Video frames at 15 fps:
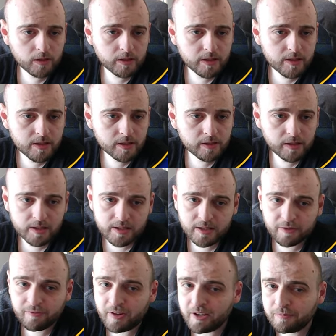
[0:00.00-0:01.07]
is interesting.
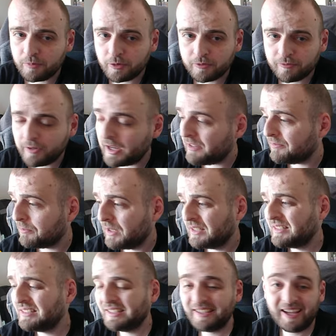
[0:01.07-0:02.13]
5.5,
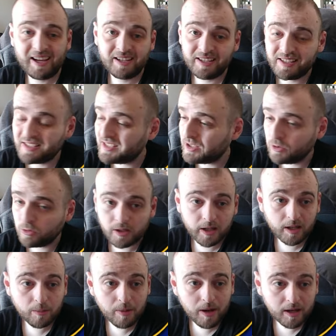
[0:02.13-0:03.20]
but yeah, it's still
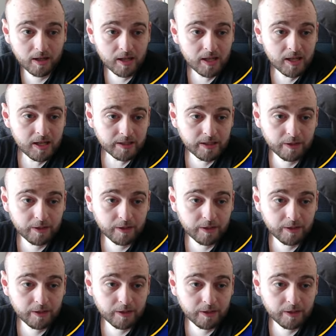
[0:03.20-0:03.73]
Karabakh. Their